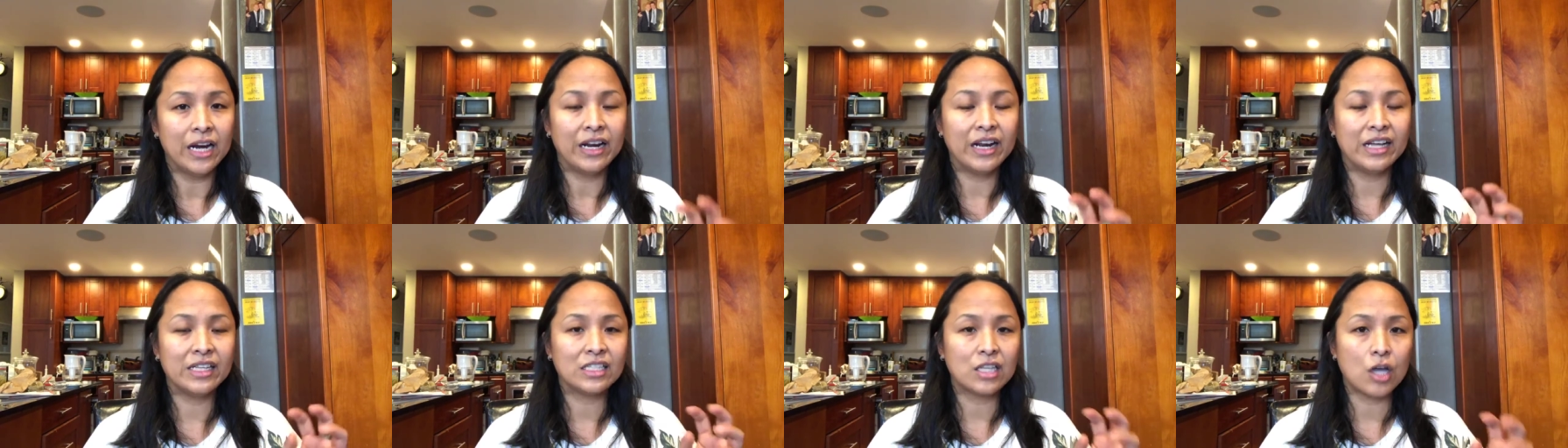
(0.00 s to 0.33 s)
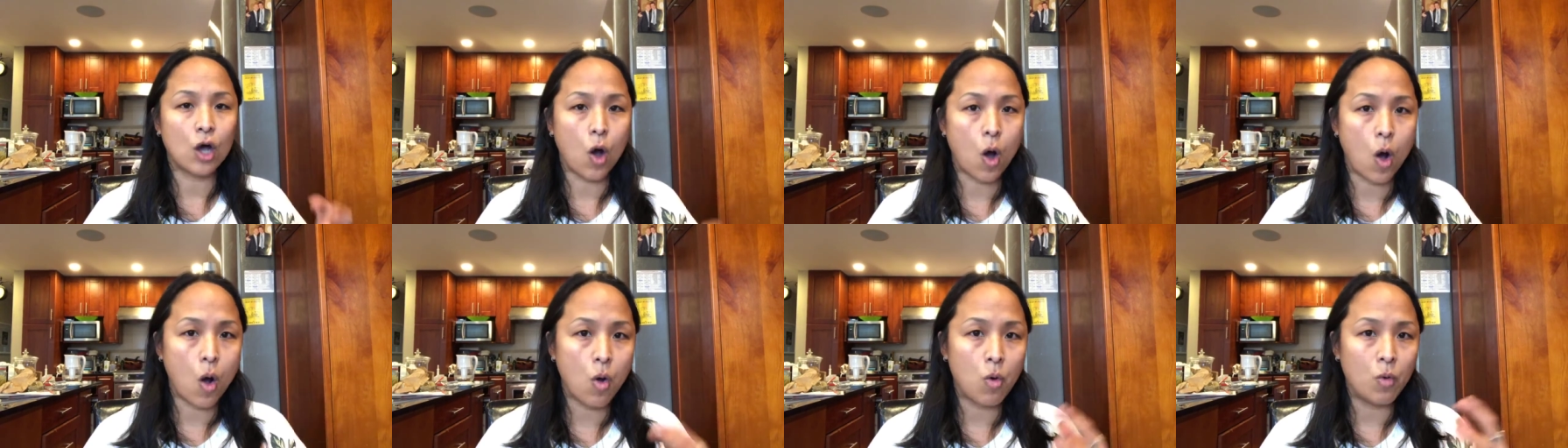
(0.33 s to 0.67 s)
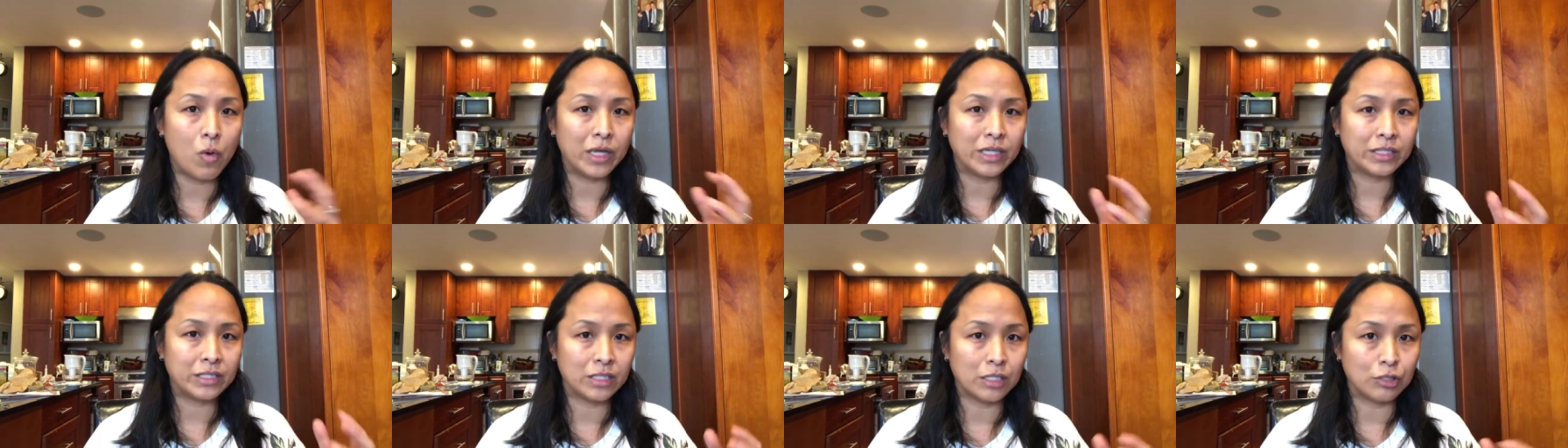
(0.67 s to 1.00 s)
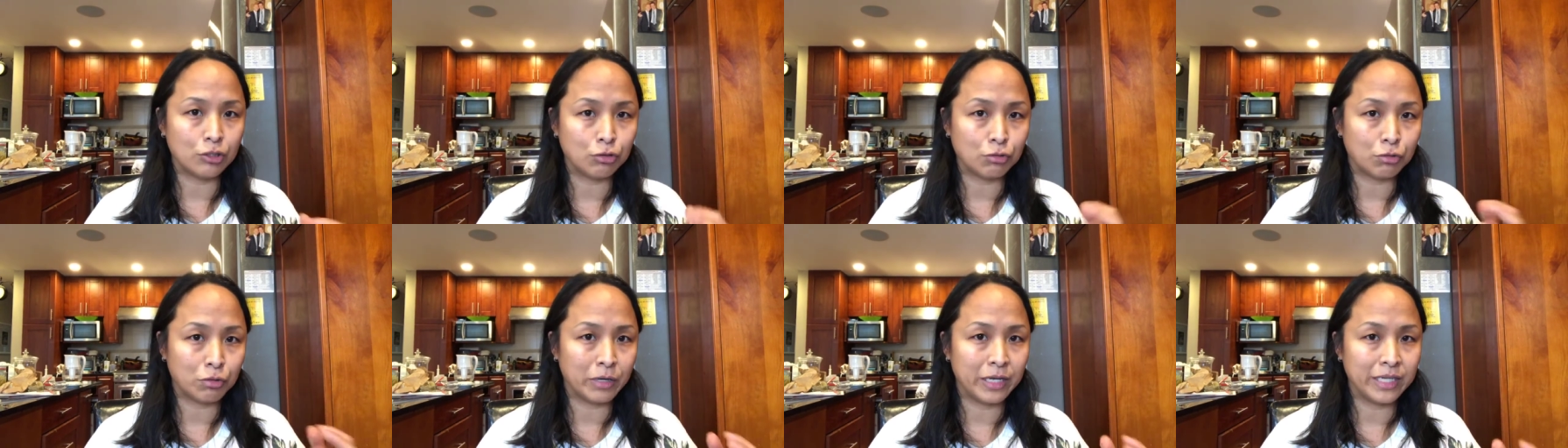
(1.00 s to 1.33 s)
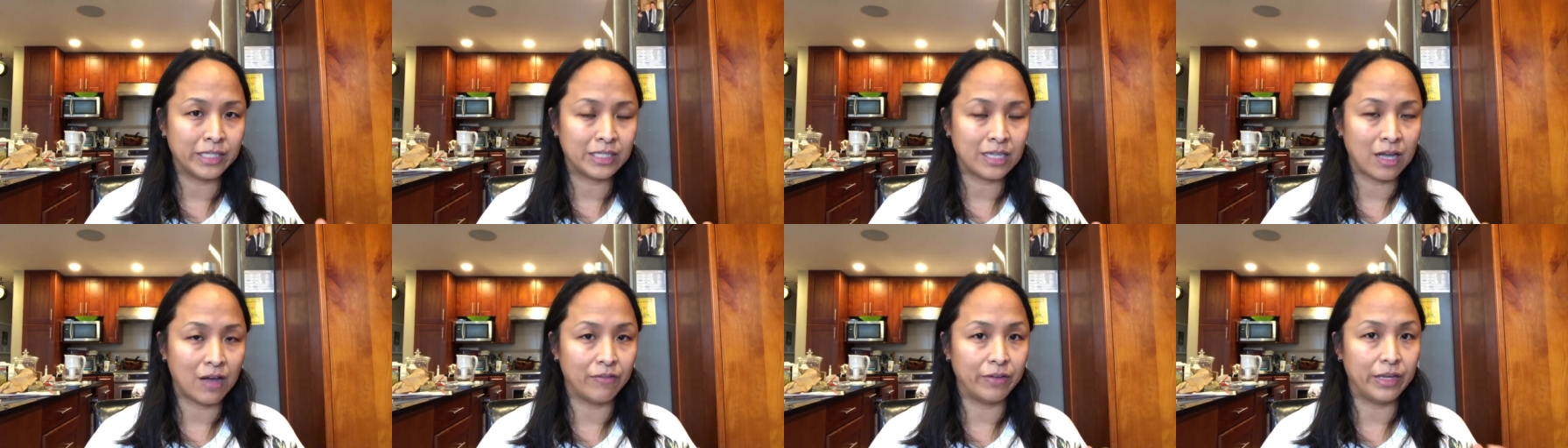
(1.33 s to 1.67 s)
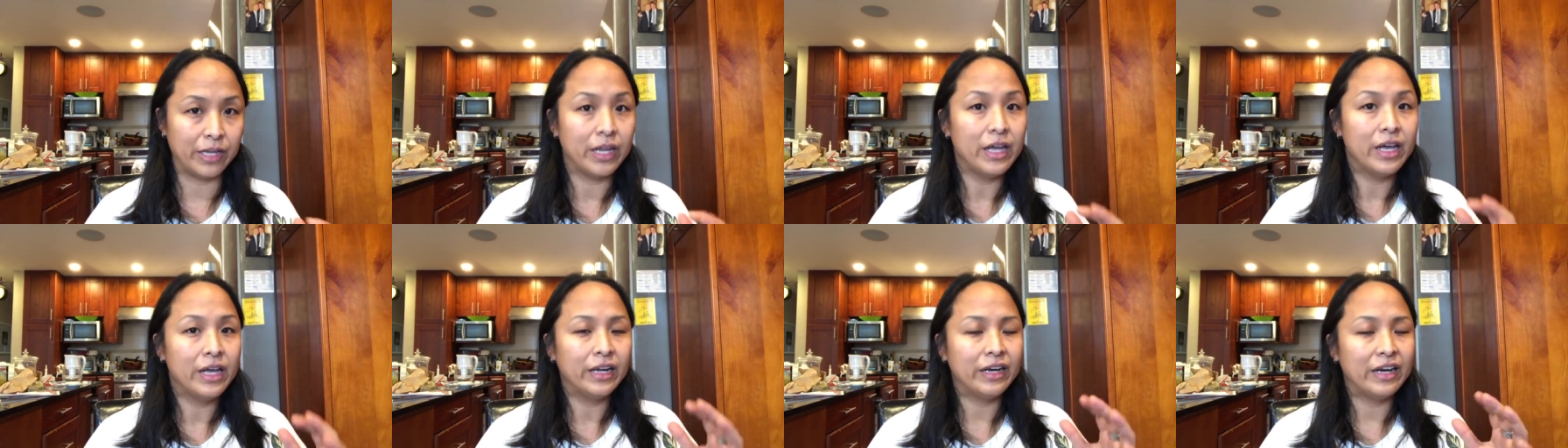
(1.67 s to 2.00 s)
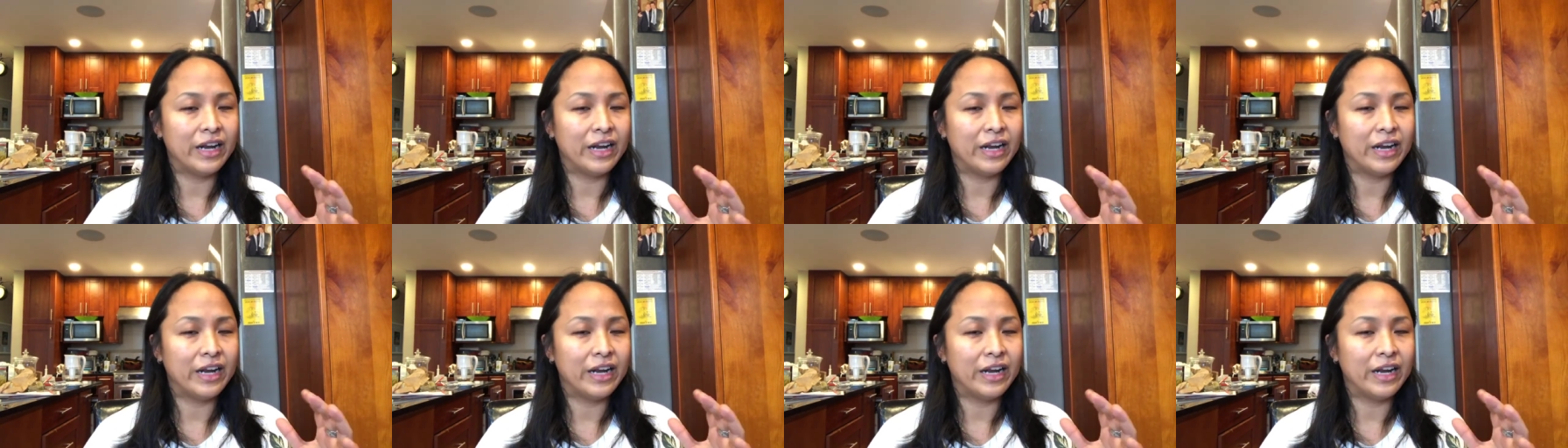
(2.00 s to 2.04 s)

there's always a trace of it.